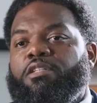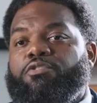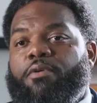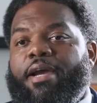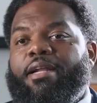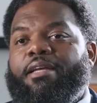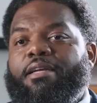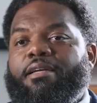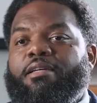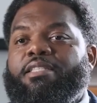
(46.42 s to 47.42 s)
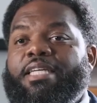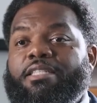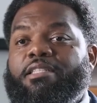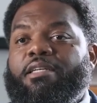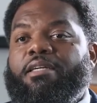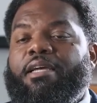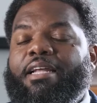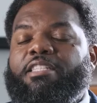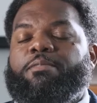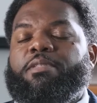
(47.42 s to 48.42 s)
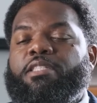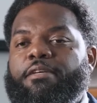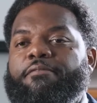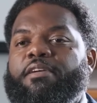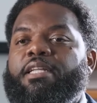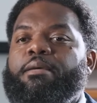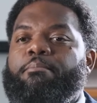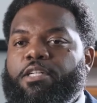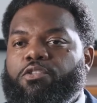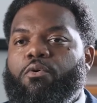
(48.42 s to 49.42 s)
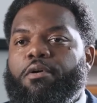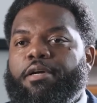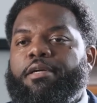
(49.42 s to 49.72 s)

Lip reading: training, teaching, and specifically mentoring.